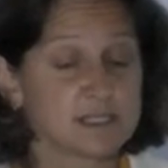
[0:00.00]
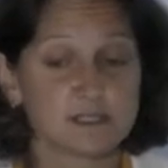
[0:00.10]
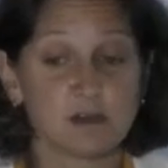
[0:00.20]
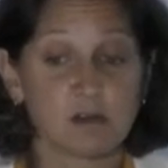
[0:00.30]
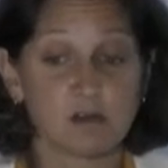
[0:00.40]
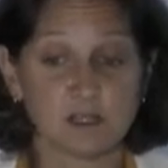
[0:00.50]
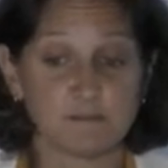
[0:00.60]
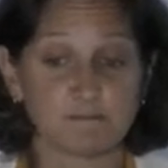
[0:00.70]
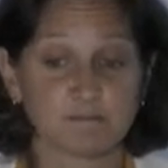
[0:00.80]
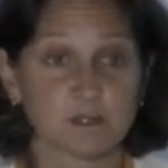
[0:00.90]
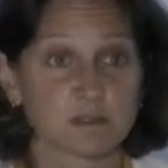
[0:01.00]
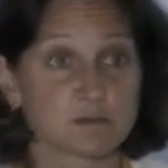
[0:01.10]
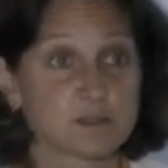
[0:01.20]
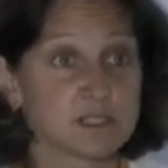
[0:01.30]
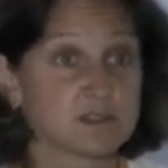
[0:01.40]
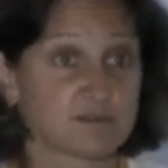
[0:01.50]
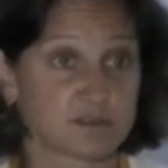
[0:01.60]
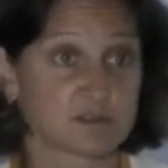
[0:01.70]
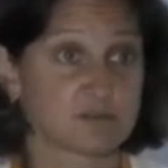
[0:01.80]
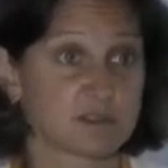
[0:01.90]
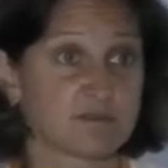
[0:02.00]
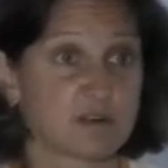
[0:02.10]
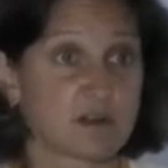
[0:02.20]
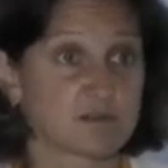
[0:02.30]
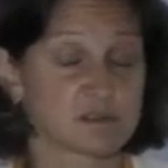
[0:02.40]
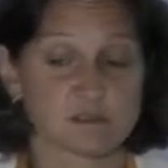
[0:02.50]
early, within the first 24 hours.